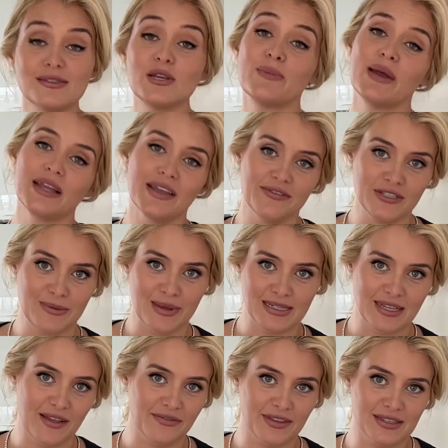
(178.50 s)
my gift to
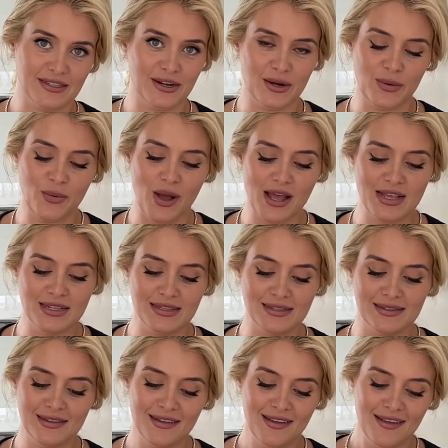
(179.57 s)
myself this year was
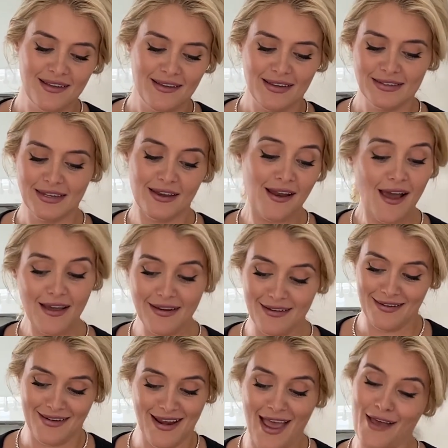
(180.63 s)
to not
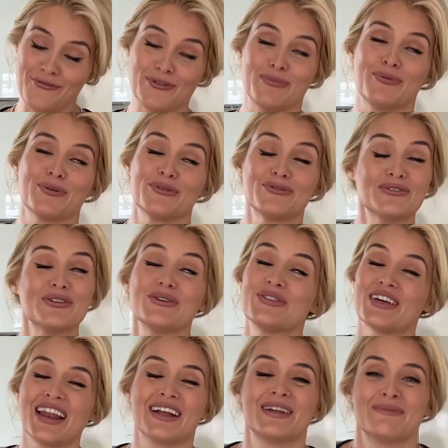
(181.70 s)
have to prove to you that
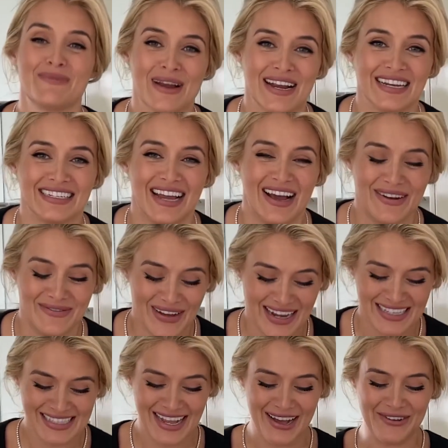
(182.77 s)
I could break it down
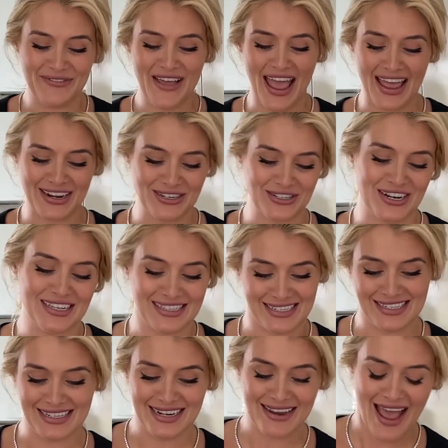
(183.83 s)
myself and
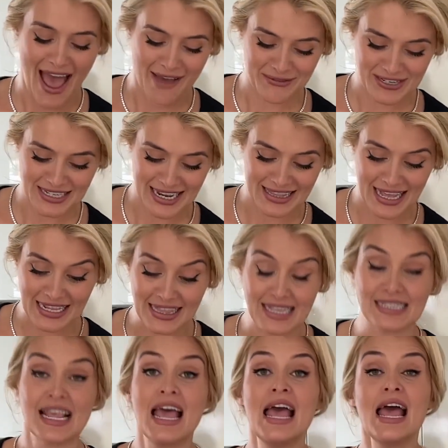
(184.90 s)
just have it done like this.
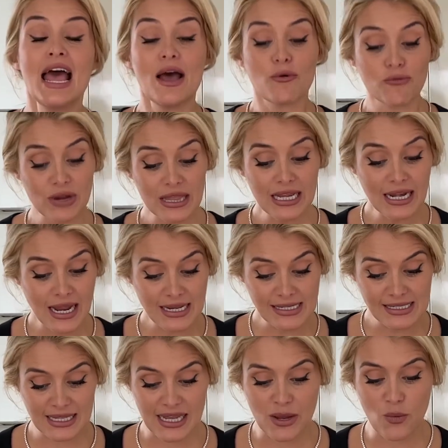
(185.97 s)
Really
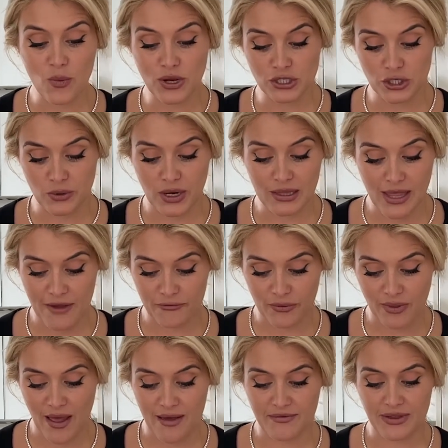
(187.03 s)
nicely, what you are left with
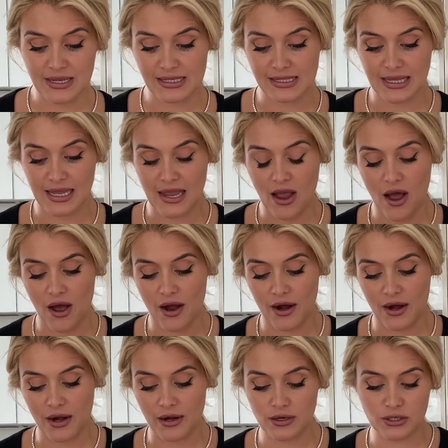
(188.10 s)
obviously
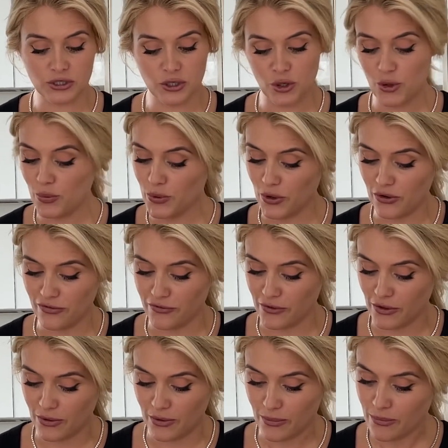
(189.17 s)
are 2
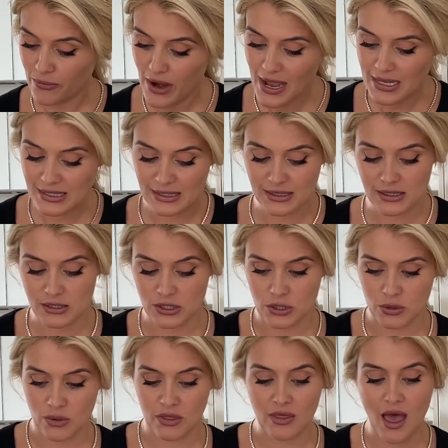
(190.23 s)
beautiful breasts, 2
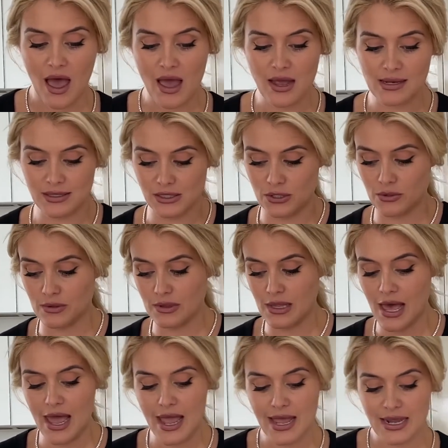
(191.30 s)
thighs, 2
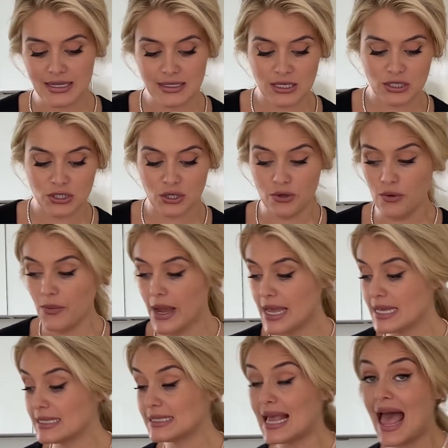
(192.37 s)
legs, 2
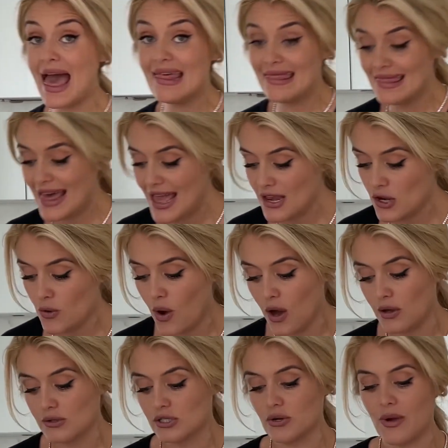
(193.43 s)
wings, and then you
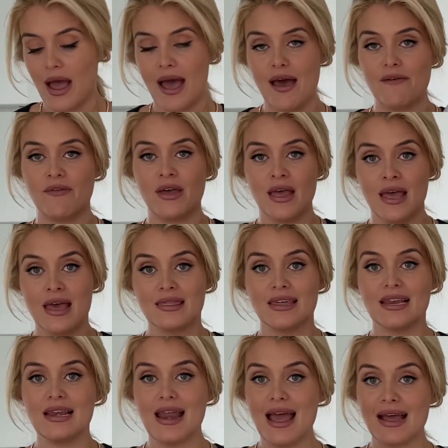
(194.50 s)
also have the
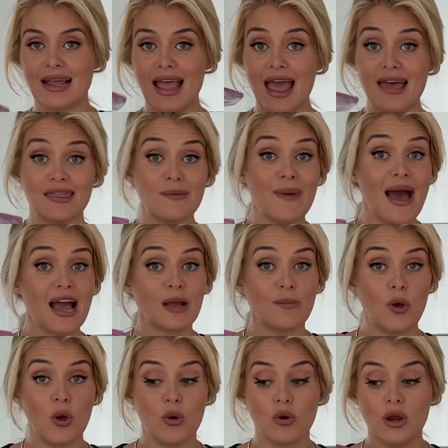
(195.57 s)
neck and the
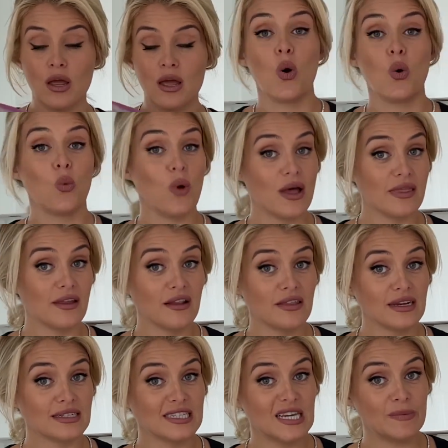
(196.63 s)
backbone. One little thing
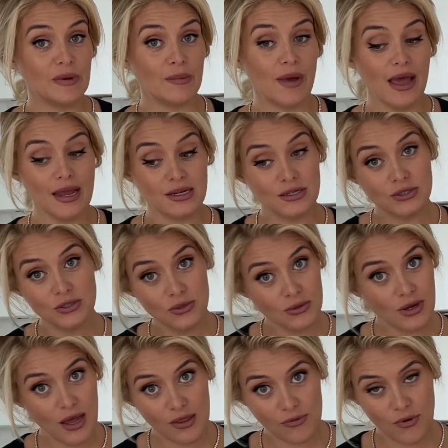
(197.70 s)
to keep in mind, do
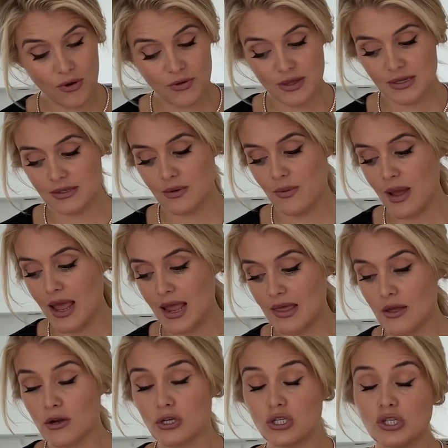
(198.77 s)
not throw these away.
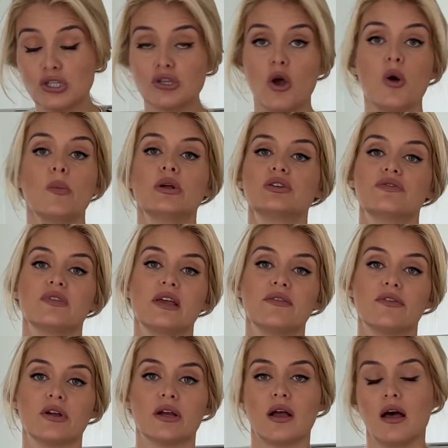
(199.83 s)
There's so much flavor
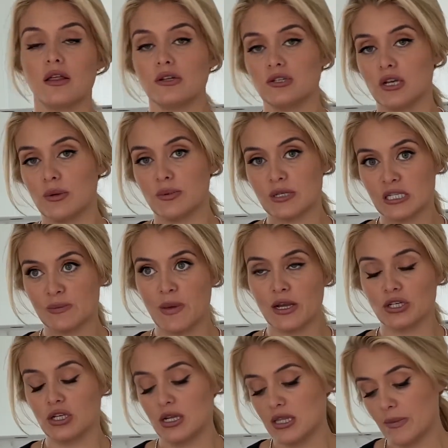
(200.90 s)
and collagen,
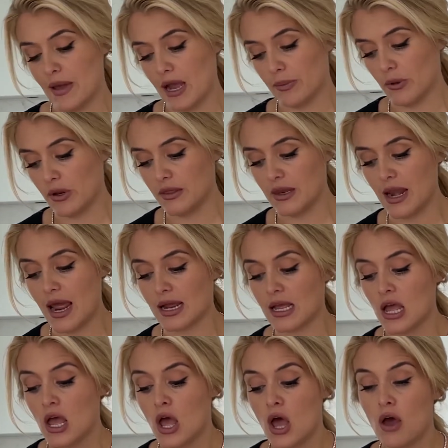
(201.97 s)
especially in the backbone and the neck.
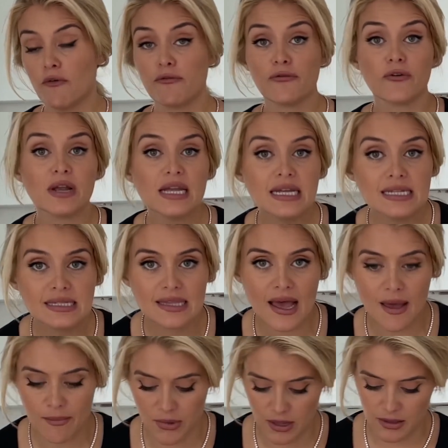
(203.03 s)
Freeze
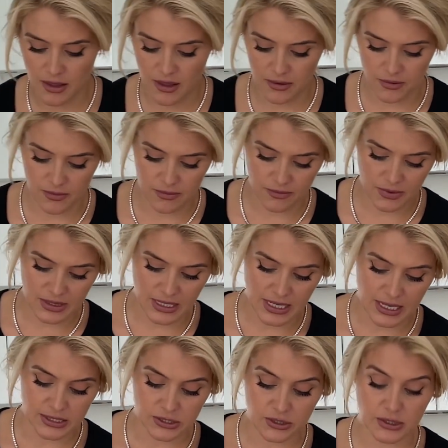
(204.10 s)
them along with the
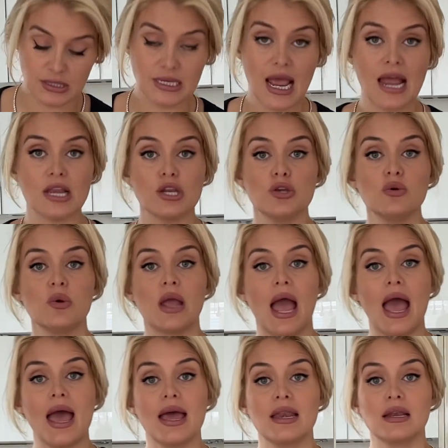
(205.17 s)
gizzards, and you
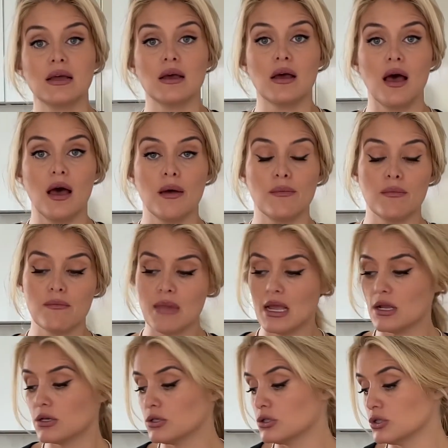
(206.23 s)
can
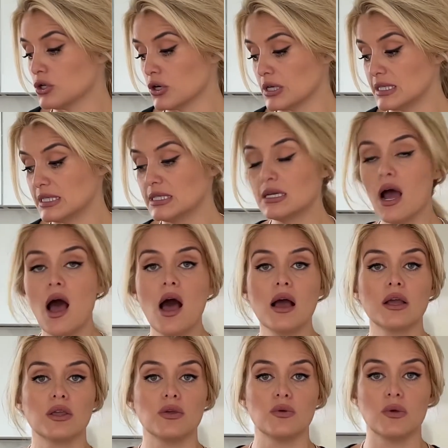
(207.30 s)
make turkey stock,
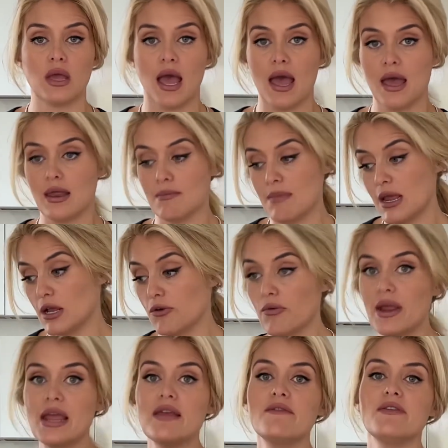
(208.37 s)
you can make
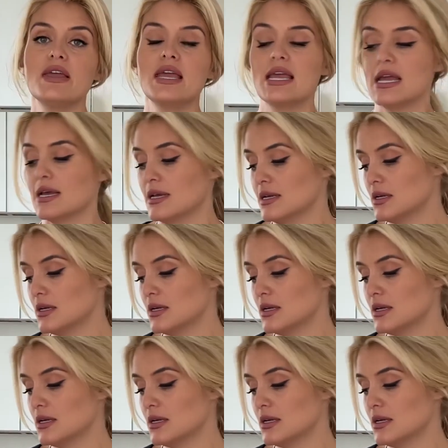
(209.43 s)
gravy.